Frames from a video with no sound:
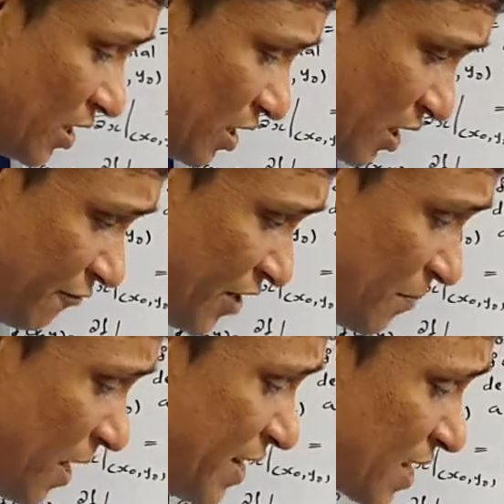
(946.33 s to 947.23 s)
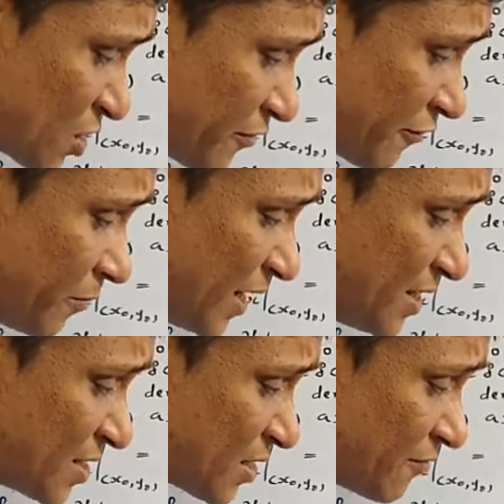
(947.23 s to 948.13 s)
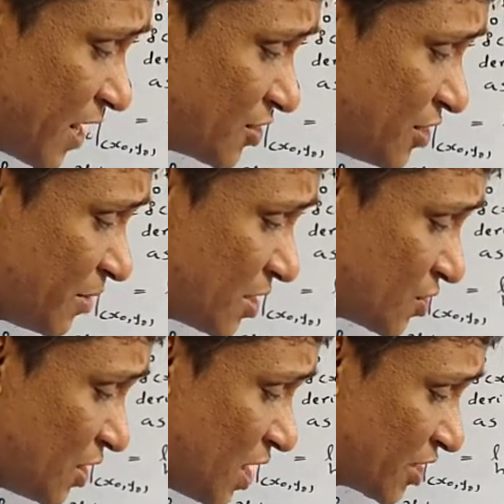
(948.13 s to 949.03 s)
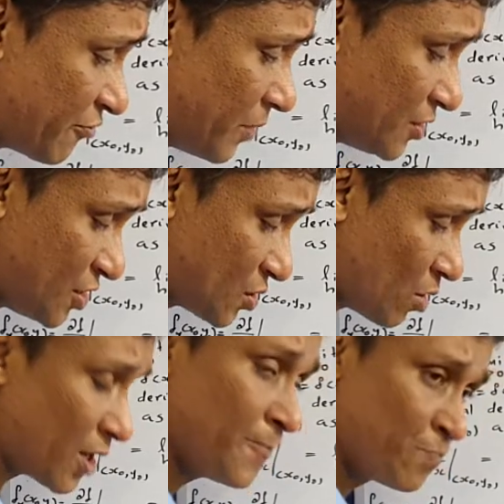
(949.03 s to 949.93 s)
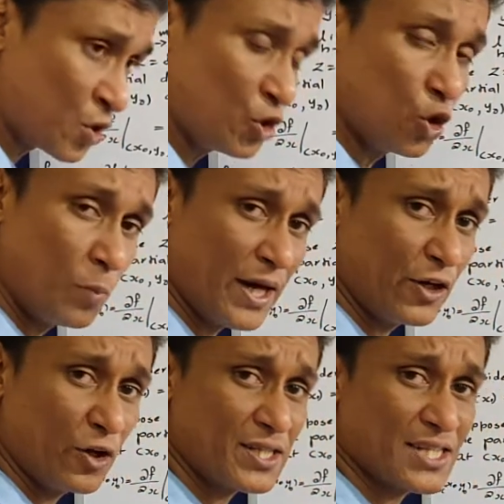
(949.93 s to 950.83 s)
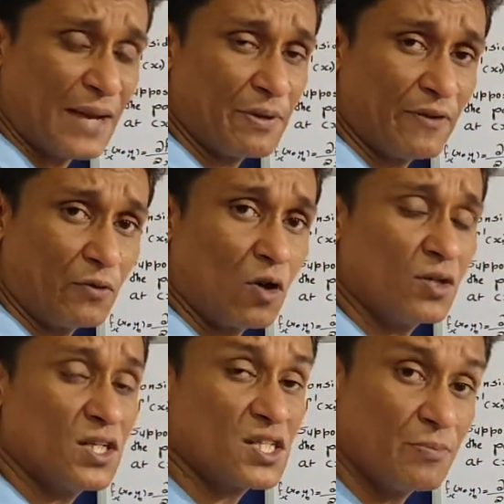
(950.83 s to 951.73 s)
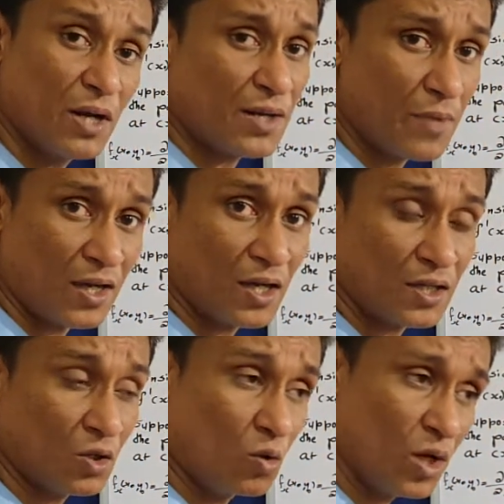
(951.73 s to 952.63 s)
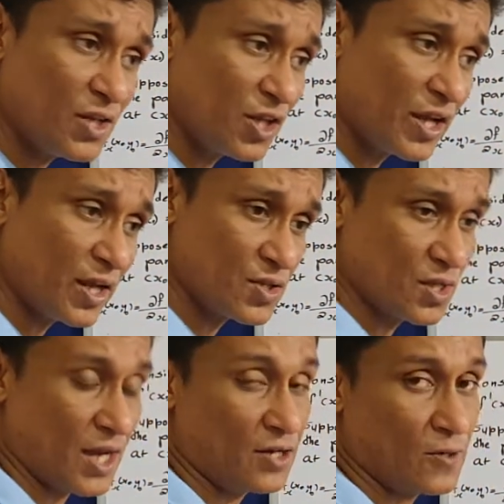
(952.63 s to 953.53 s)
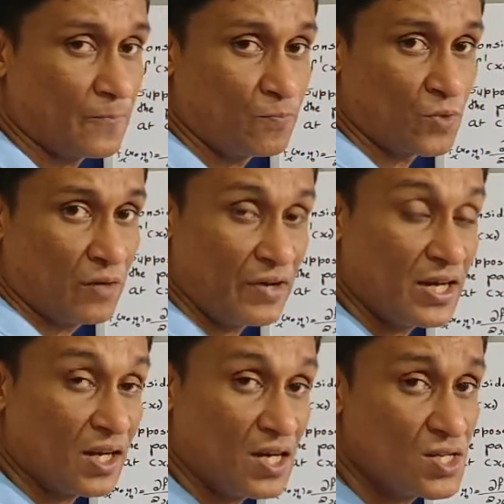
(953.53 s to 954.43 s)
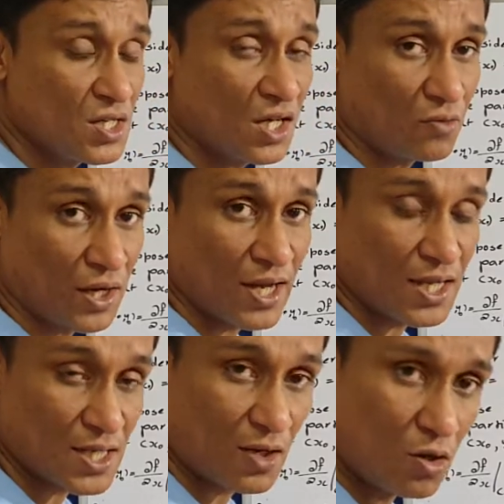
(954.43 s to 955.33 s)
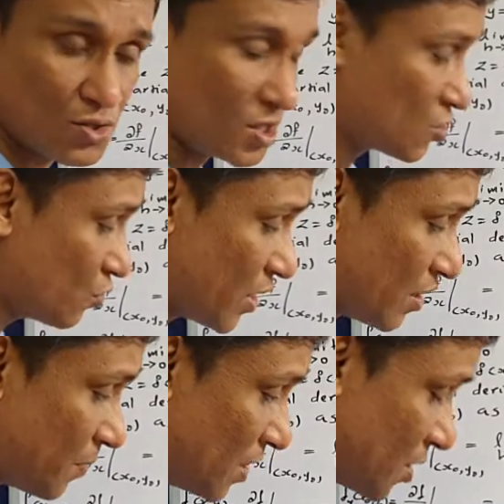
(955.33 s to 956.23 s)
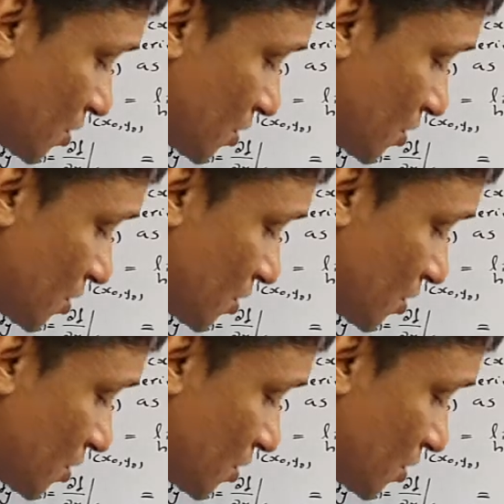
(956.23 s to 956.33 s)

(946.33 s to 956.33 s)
if d by dx of f by g is f dash g minus g dash f by g square, dou by dou x can be found out in a similar manner. The only thing is that we consider y as a constant, so we can apply this